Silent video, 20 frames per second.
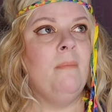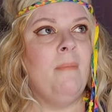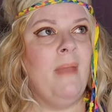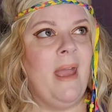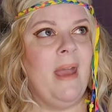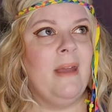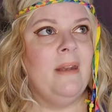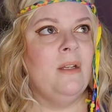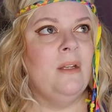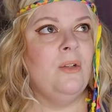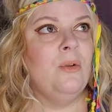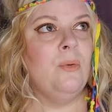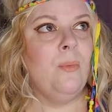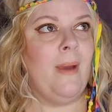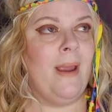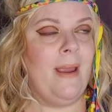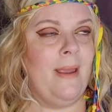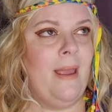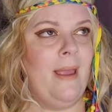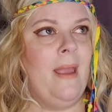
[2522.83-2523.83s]
matted
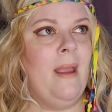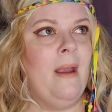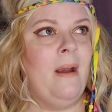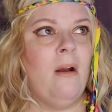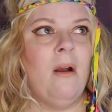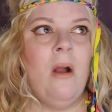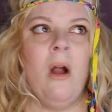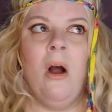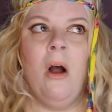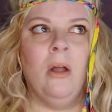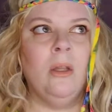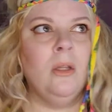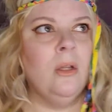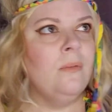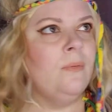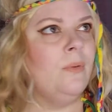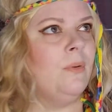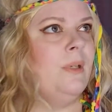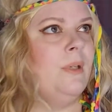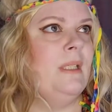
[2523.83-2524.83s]
gray hair all
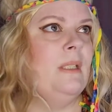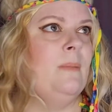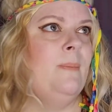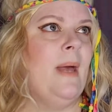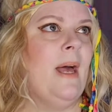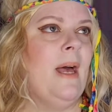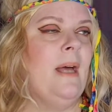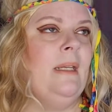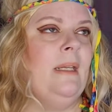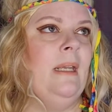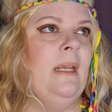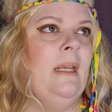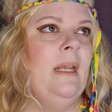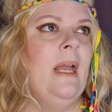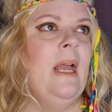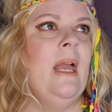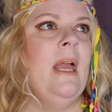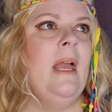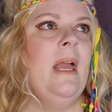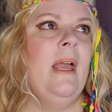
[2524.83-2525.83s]
over its body.
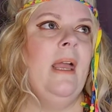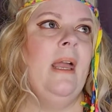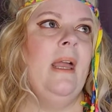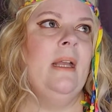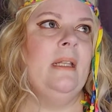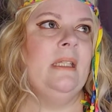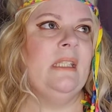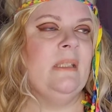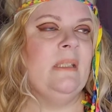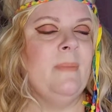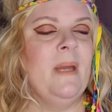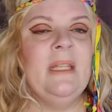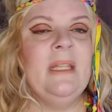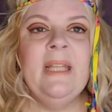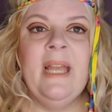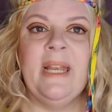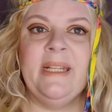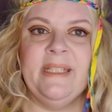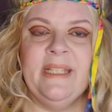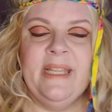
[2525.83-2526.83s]
It smelled
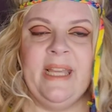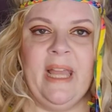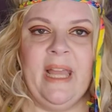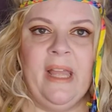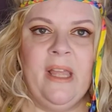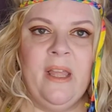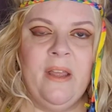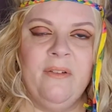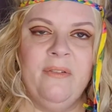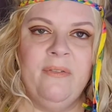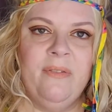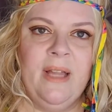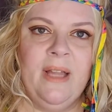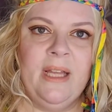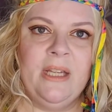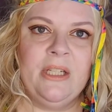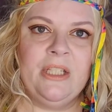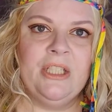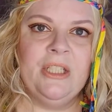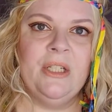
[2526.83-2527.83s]
like decaying
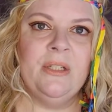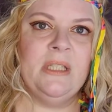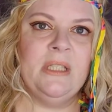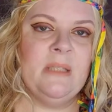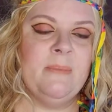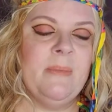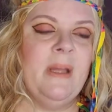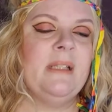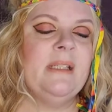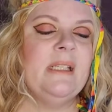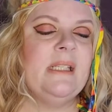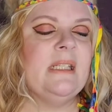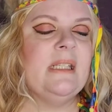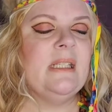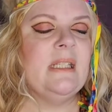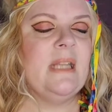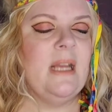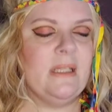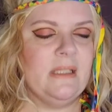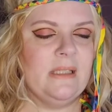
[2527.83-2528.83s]
flesh. It smelled
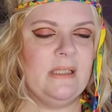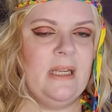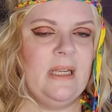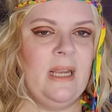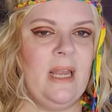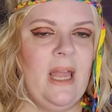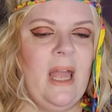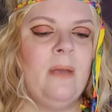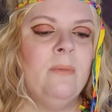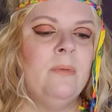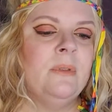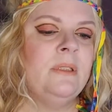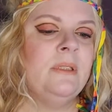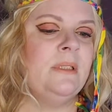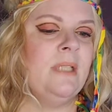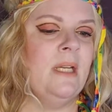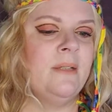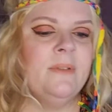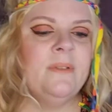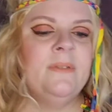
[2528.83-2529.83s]
disgusting. I will
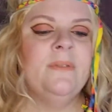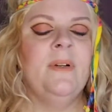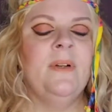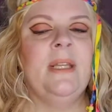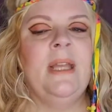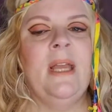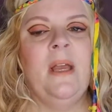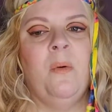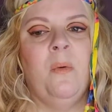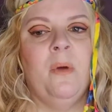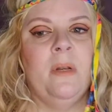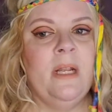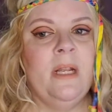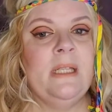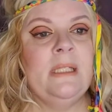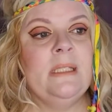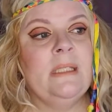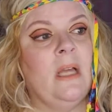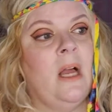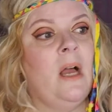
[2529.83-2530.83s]
never forget what I
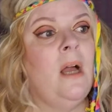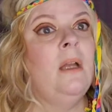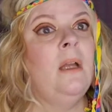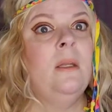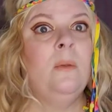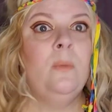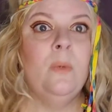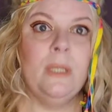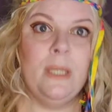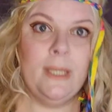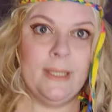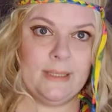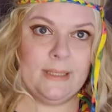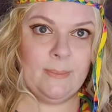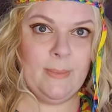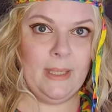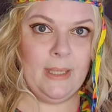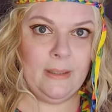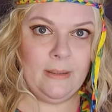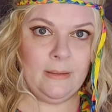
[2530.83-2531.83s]
saw and what I
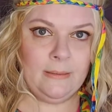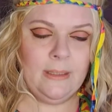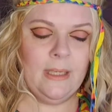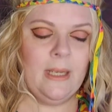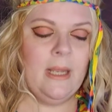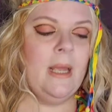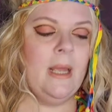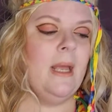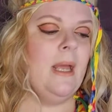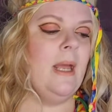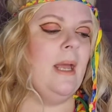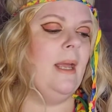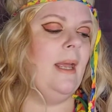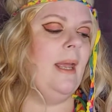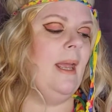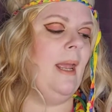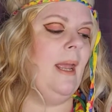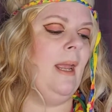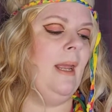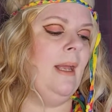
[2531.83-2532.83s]
smelled,
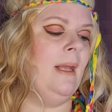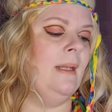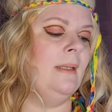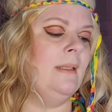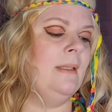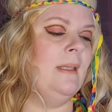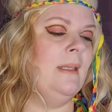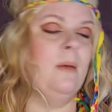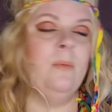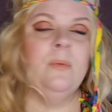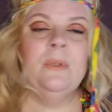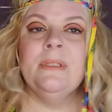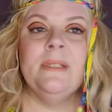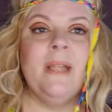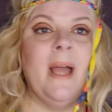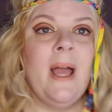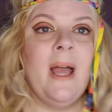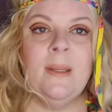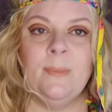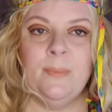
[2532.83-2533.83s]
and they will
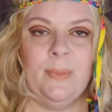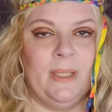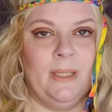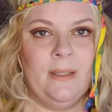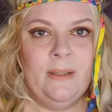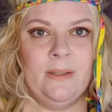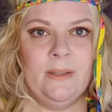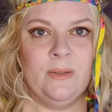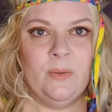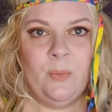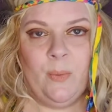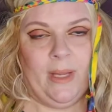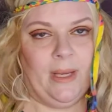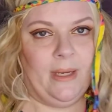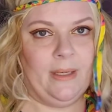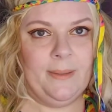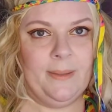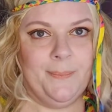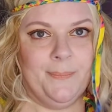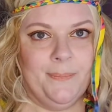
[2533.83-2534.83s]
not be
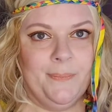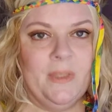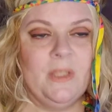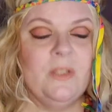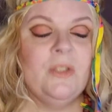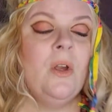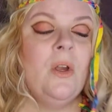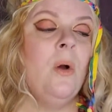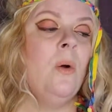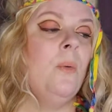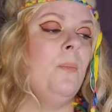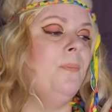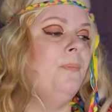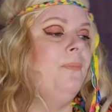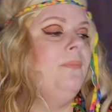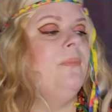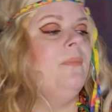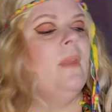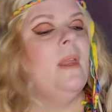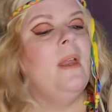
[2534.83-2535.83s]
swayed. So,
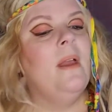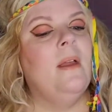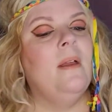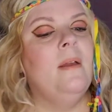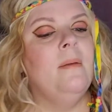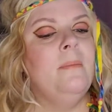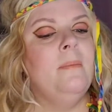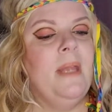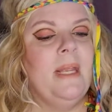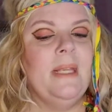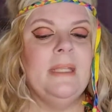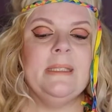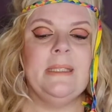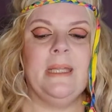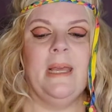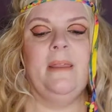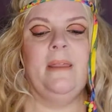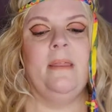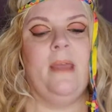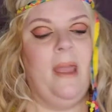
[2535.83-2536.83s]
based
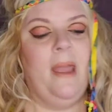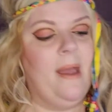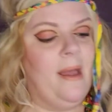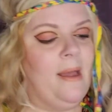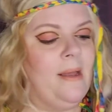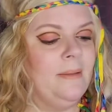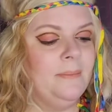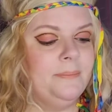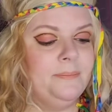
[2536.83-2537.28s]
on that,